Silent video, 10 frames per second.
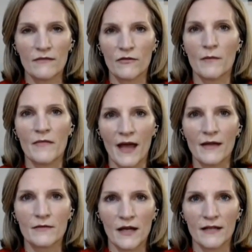from
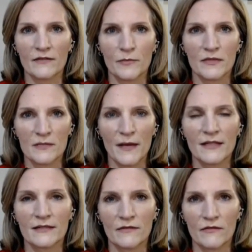that kind of
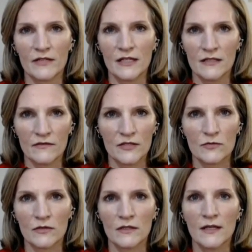perspective of an
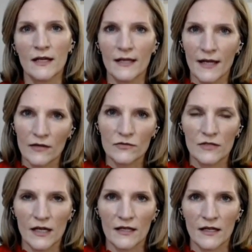individual
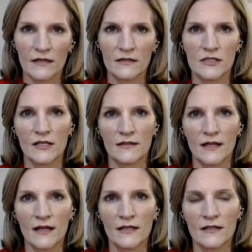encountering ideology
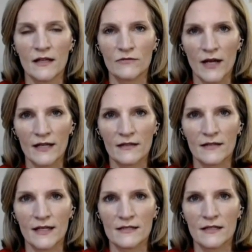online and then
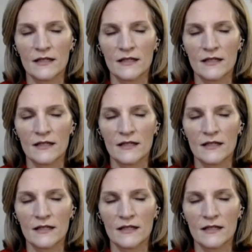radicalizing.